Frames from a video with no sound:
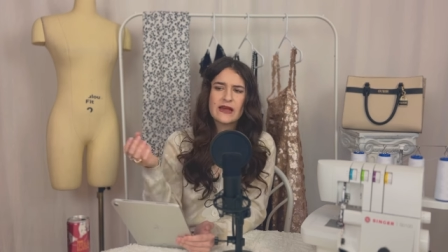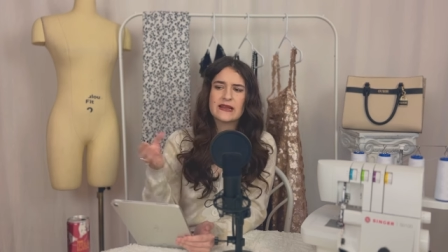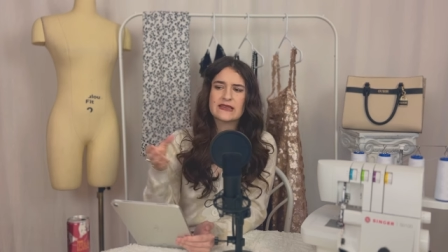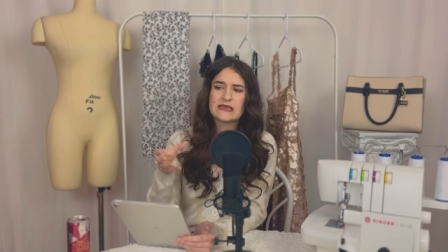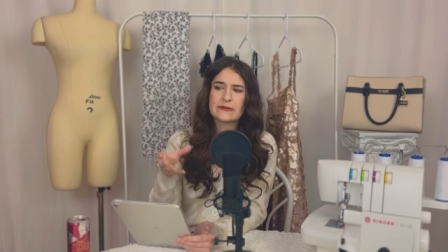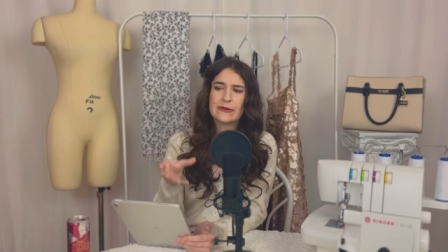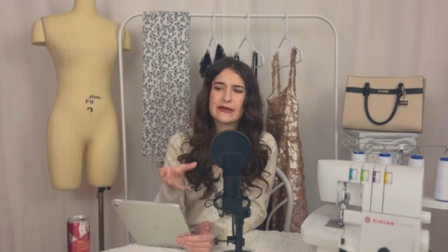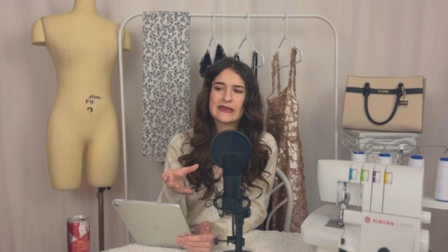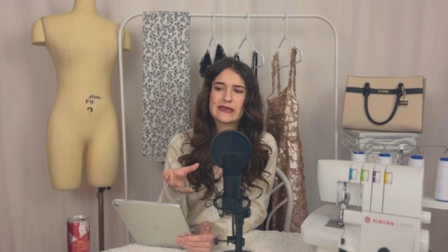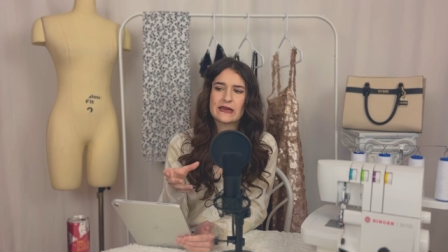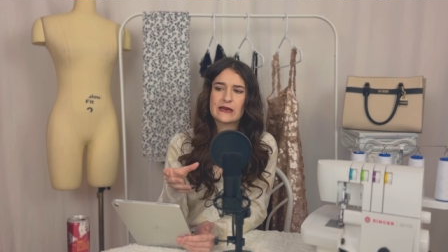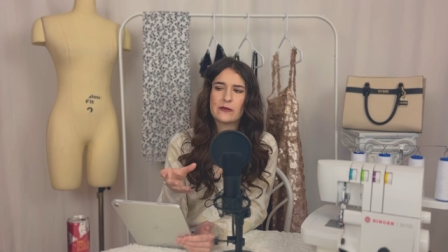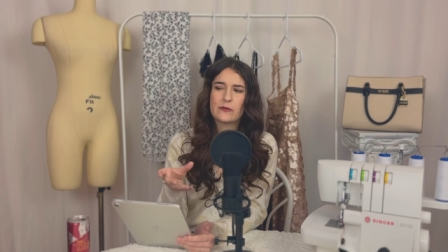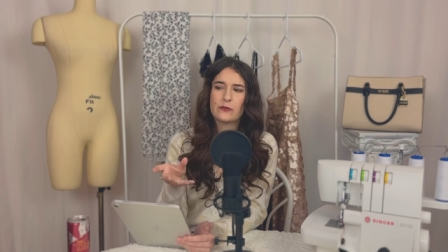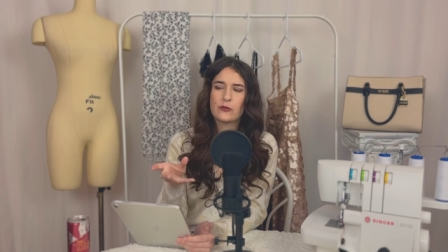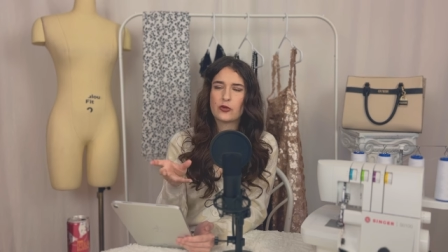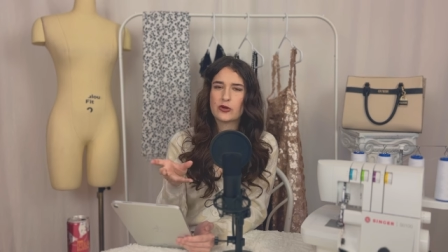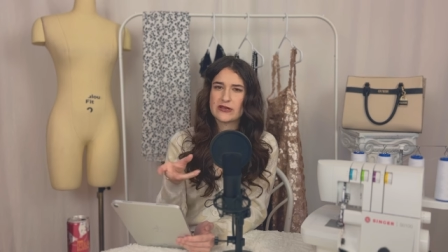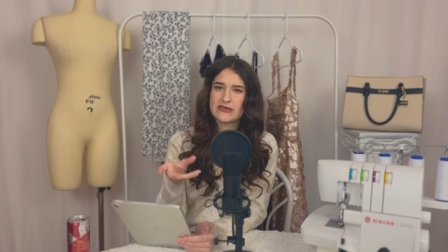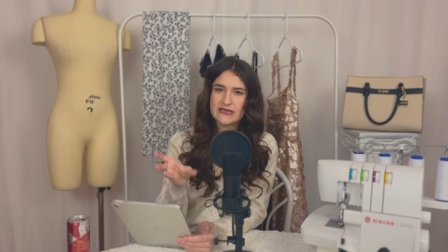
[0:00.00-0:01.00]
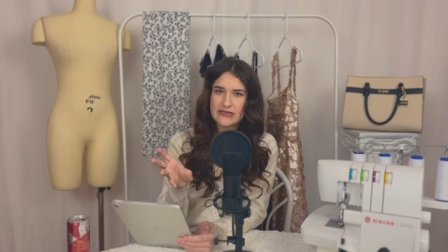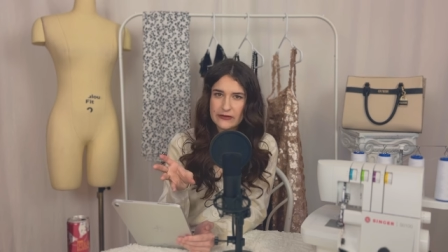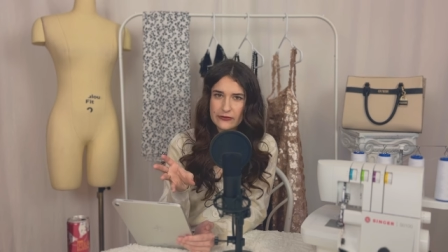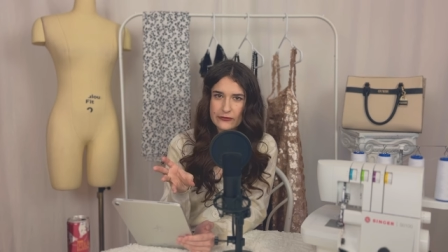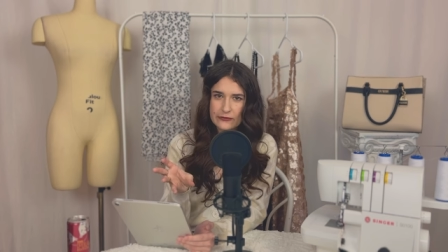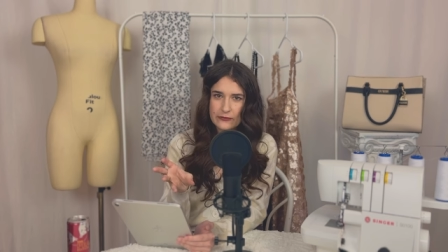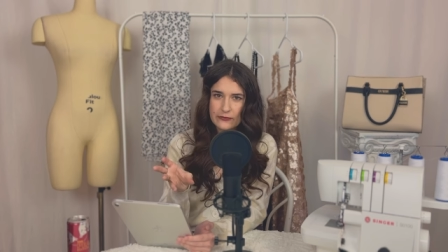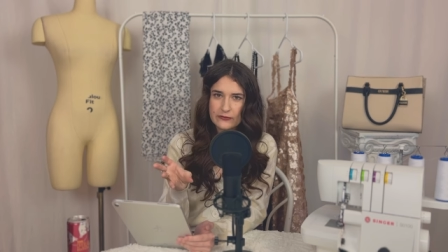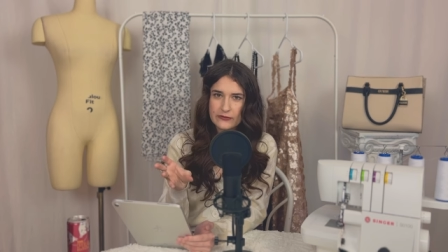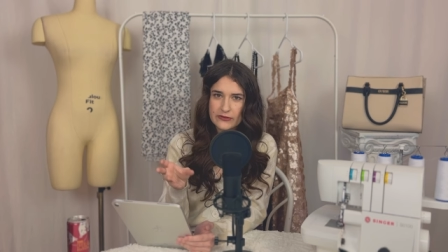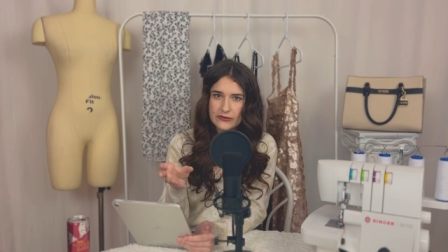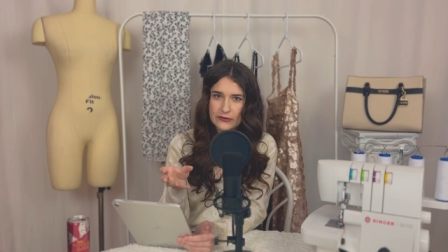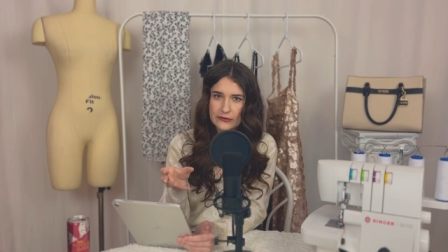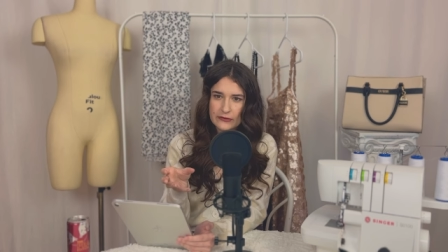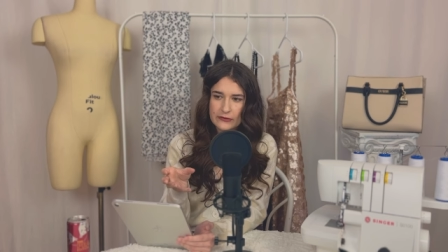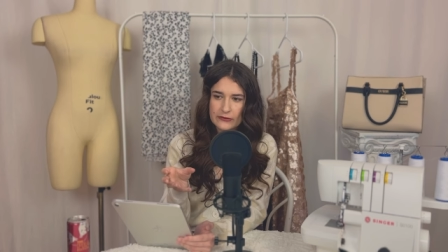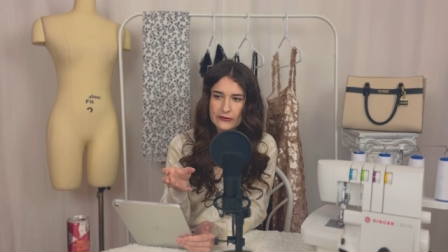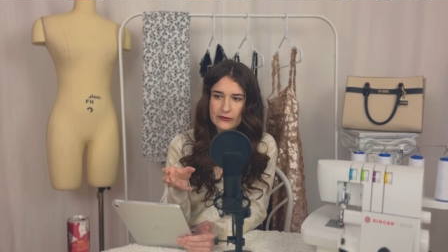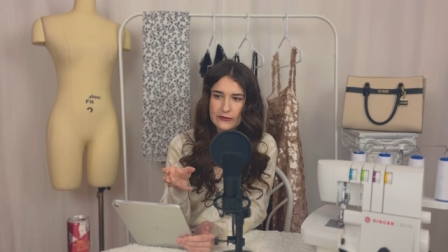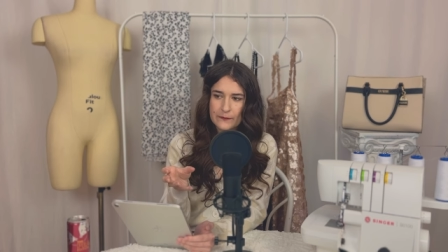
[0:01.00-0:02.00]
to make it more stiff,
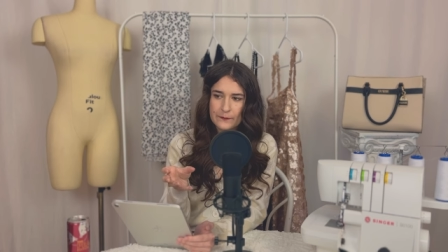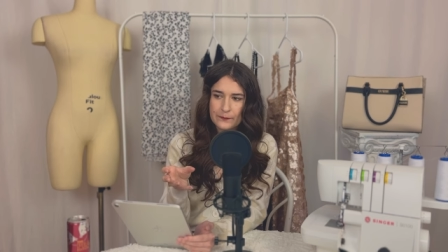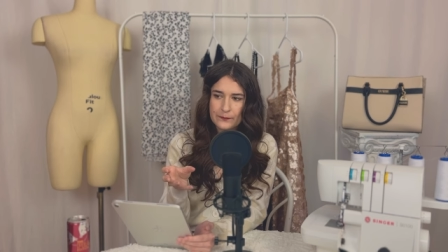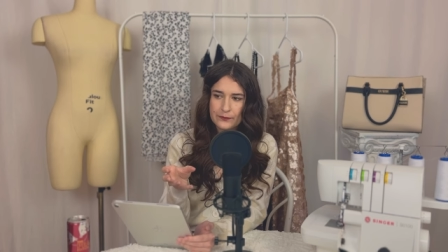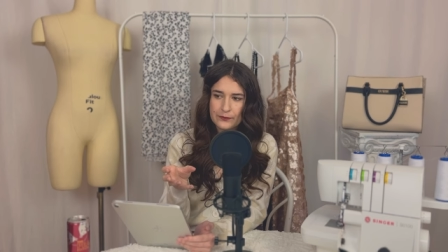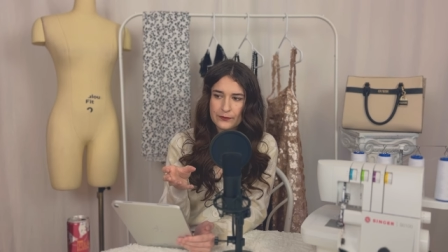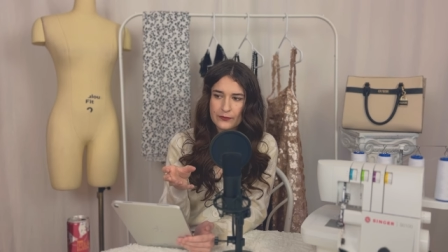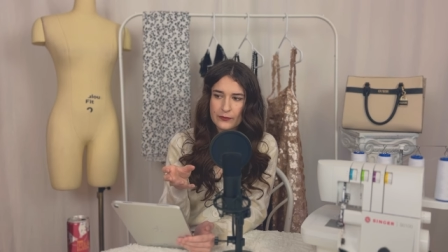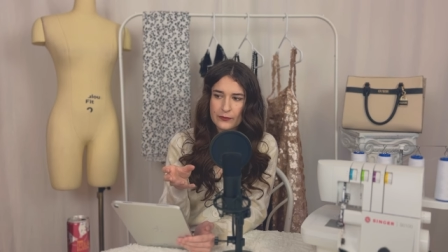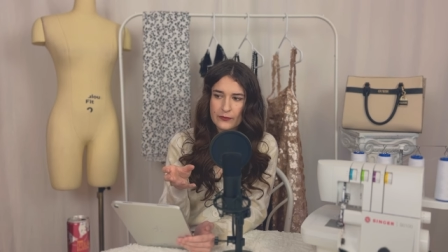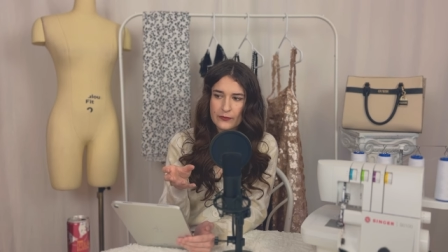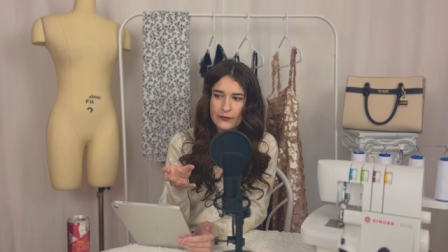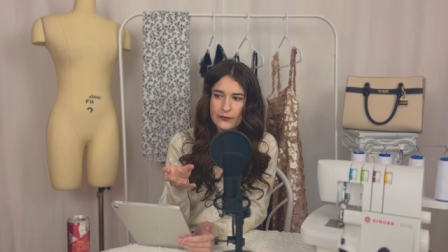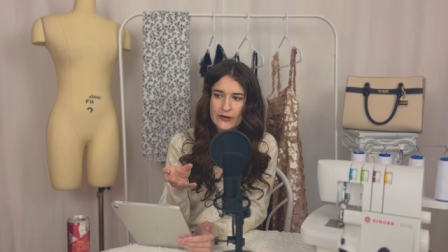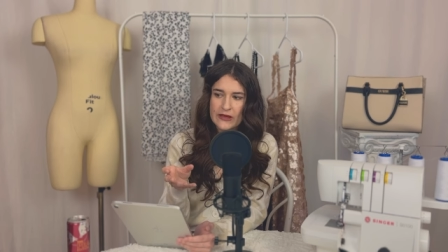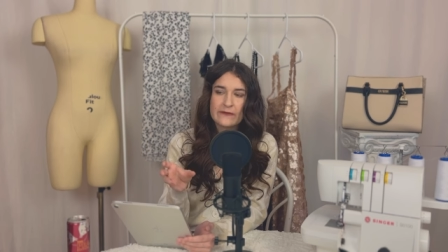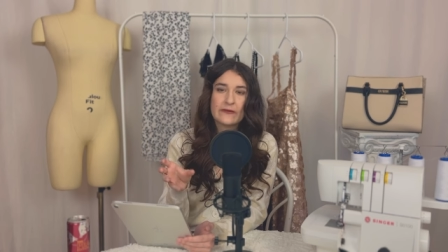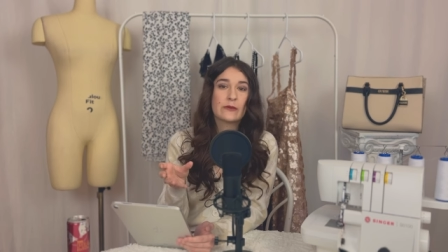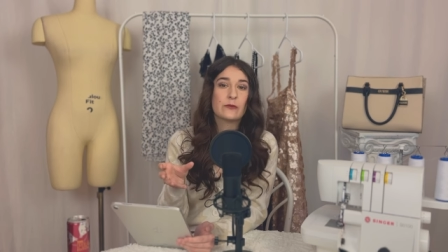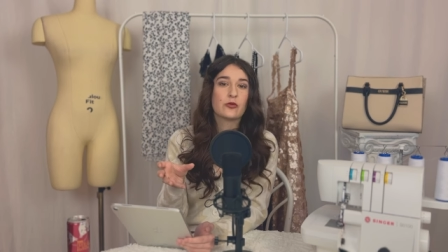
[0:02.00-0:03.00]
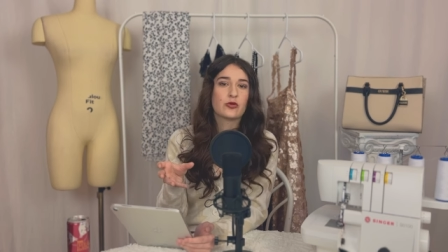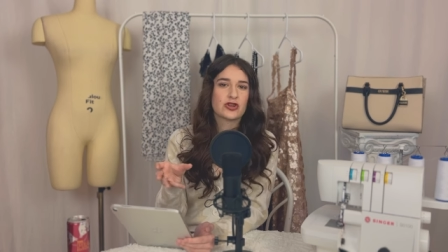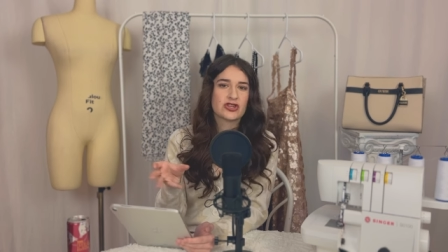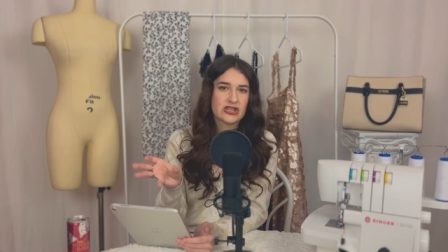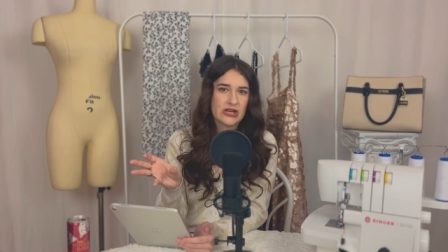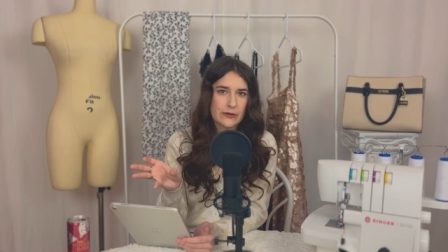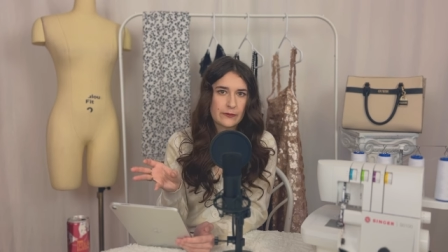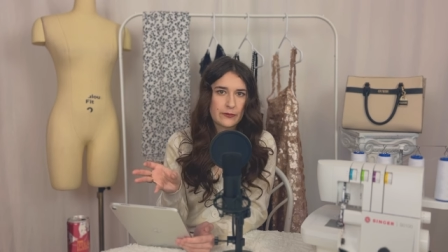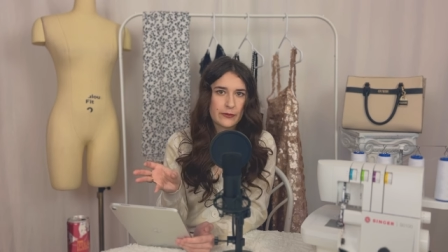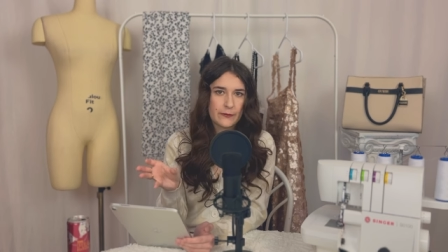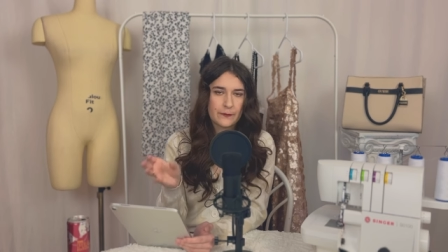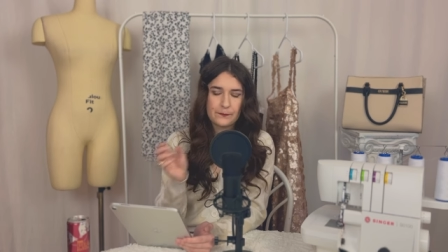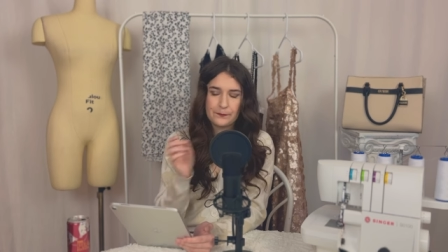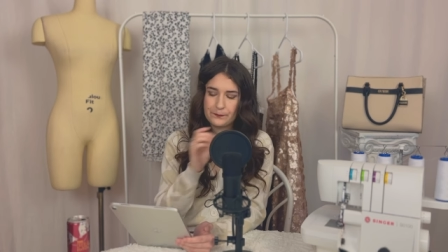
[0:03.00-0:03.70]
to give it more shape.